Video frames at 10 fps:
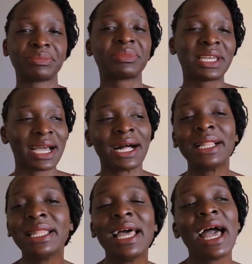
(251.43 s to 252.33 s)

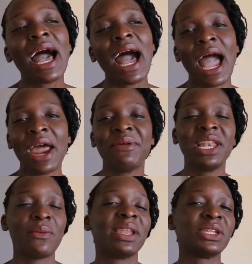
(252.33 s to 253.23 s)
girl, I really
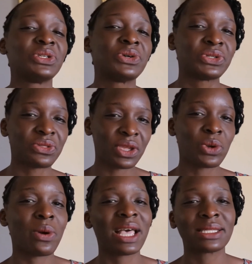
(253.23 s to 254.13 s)
wanted to go to the
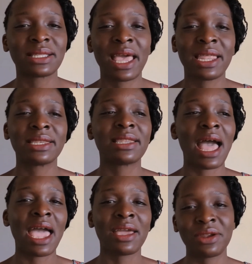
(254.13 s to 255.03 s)
US, and
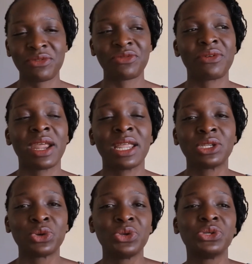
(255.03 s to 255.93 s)
I had a friend
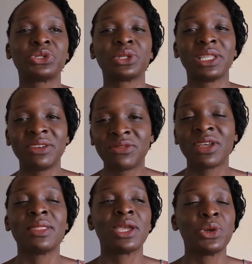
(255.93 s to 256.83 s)
who used to live
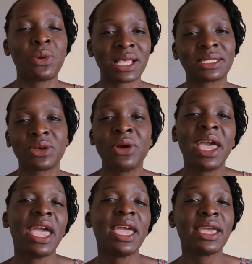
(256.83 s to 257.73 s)
in the US, so
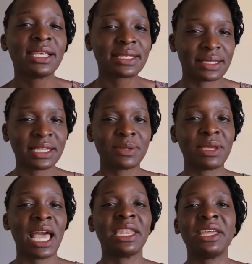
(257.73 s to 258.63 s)
he sent me
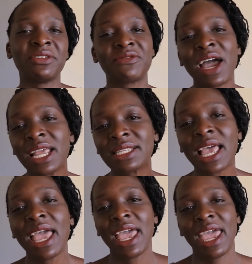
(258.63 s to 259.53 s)
an invite,
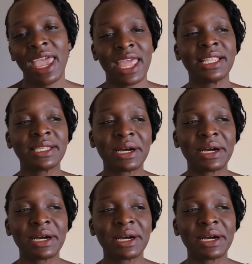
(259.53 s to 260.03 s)
and